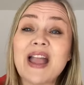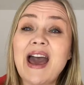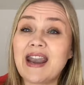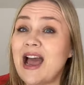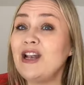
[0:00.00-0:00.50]

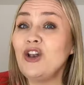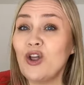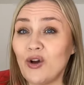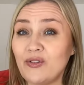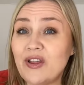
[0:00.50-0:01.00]
and I
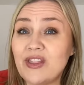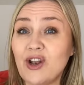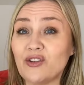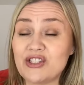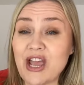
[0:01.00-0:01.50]
love the
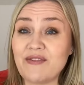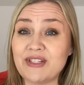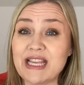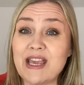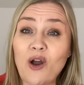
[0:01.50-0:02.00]

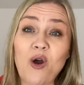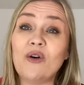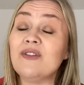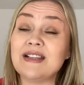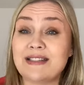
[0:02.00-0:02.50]
longevity
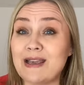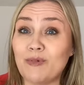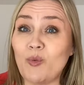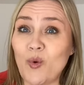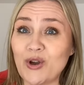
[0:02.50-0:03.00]
of a
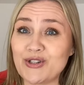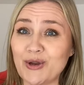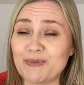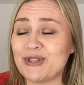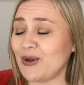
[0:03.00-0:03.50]
stable
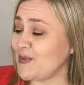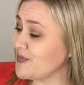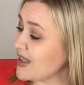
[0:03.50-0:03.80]
wardrobe. So